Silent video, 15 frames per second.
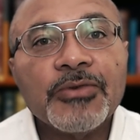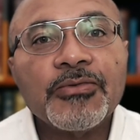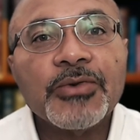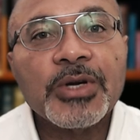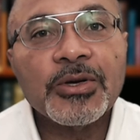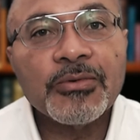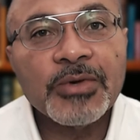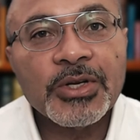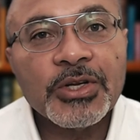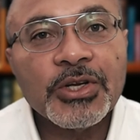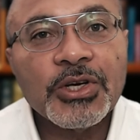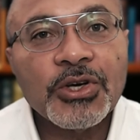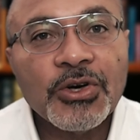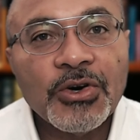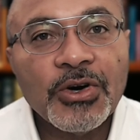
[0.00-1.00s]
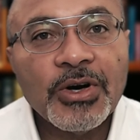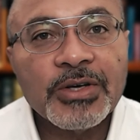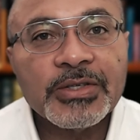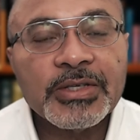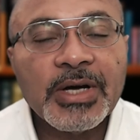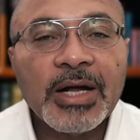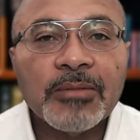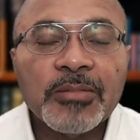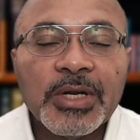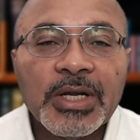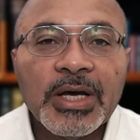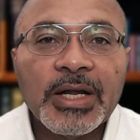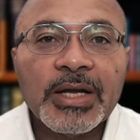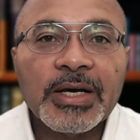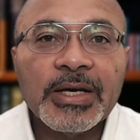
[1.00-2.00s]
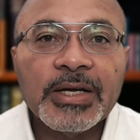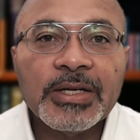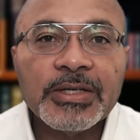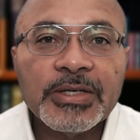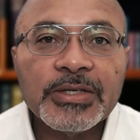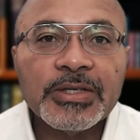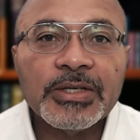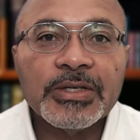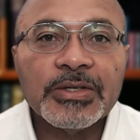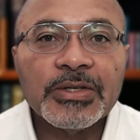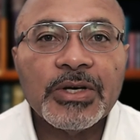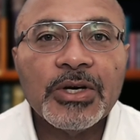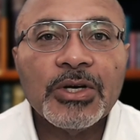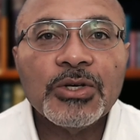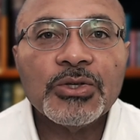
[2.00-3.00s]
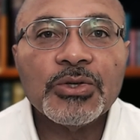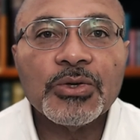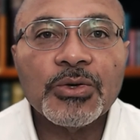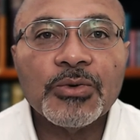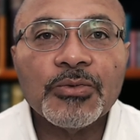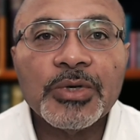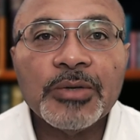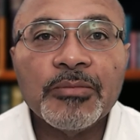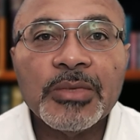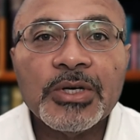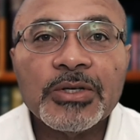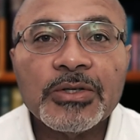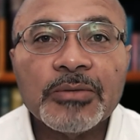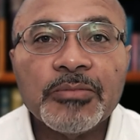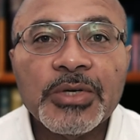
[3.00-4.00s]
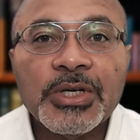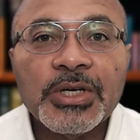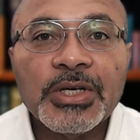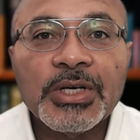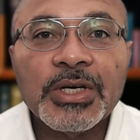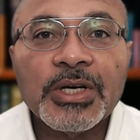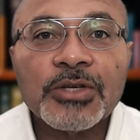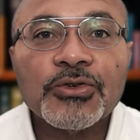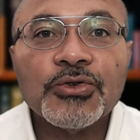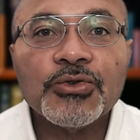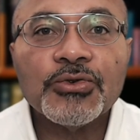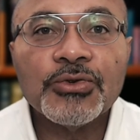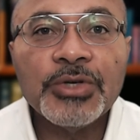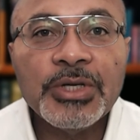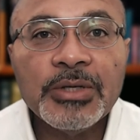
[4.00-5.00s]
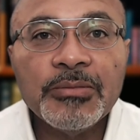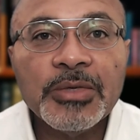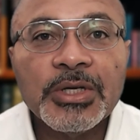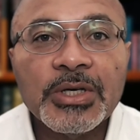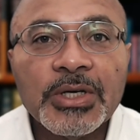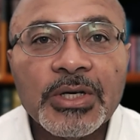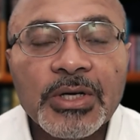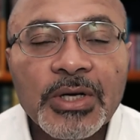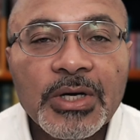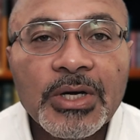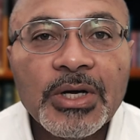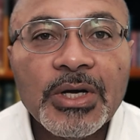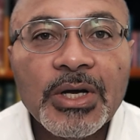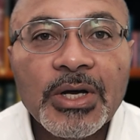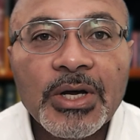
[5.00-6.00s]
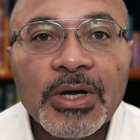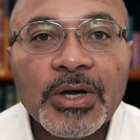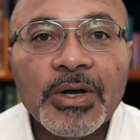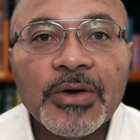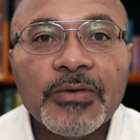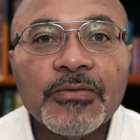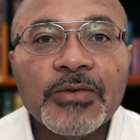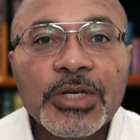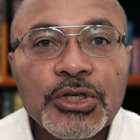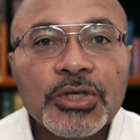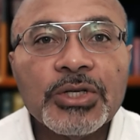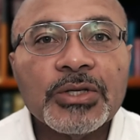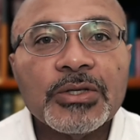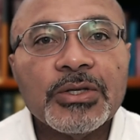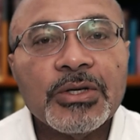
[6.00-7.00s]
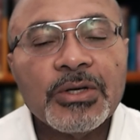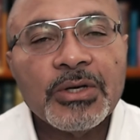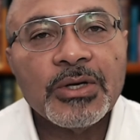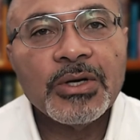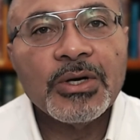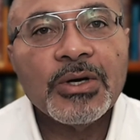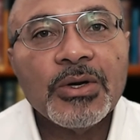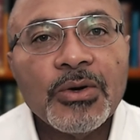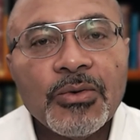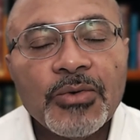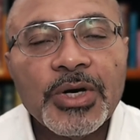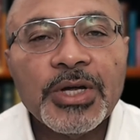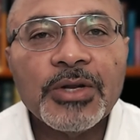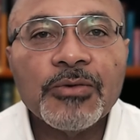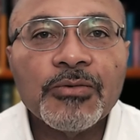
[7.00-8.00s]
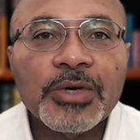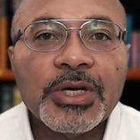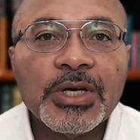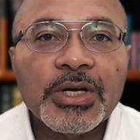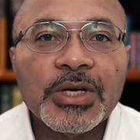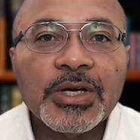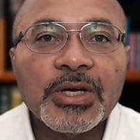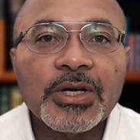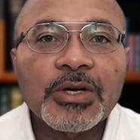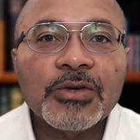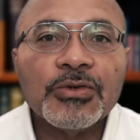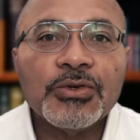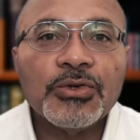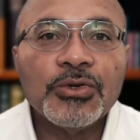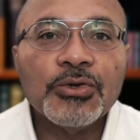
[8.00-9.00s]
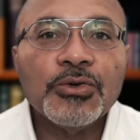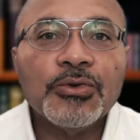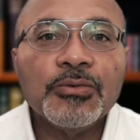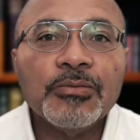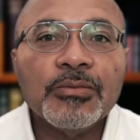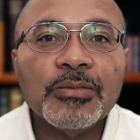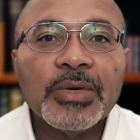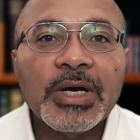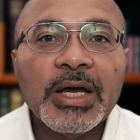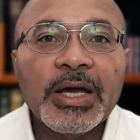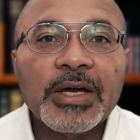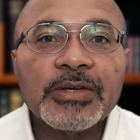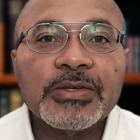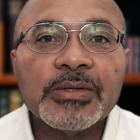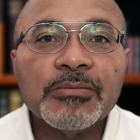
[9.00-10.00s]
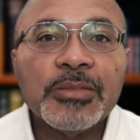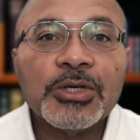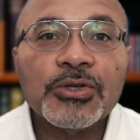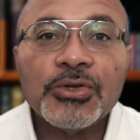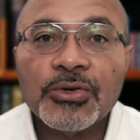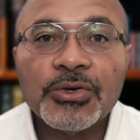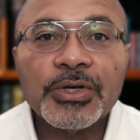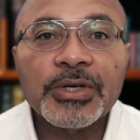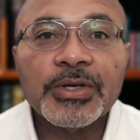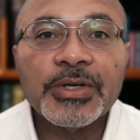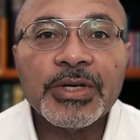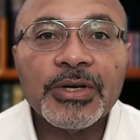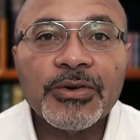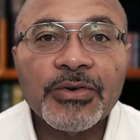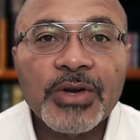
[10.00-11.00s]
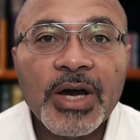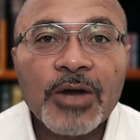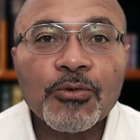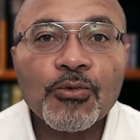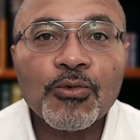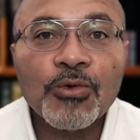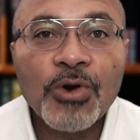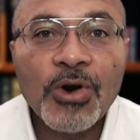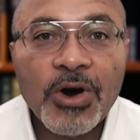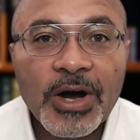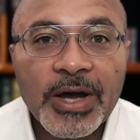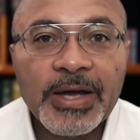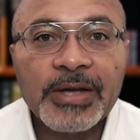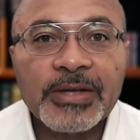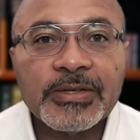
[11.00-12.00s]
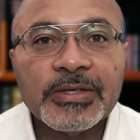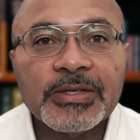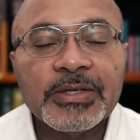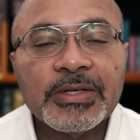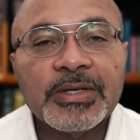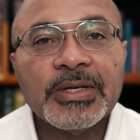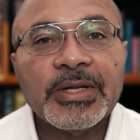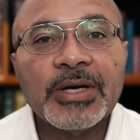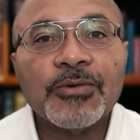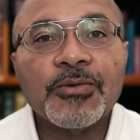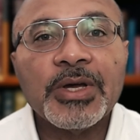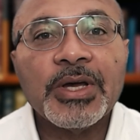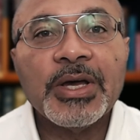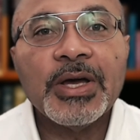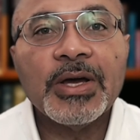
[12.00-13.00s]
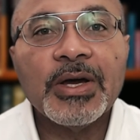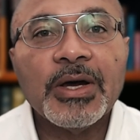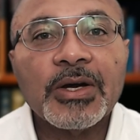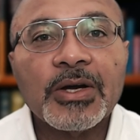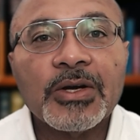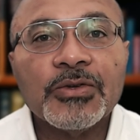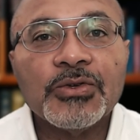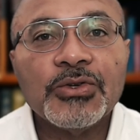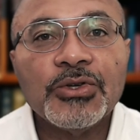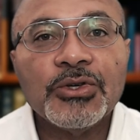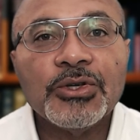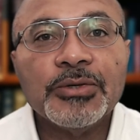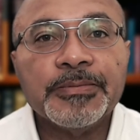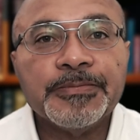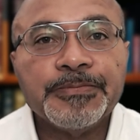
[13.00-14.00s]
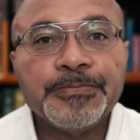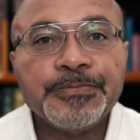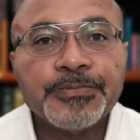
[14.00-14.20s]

frequently cause salmonella illnesses, so we must be extremely vigilant when we consume eggs and make sure that they're not raw eggs that we consume.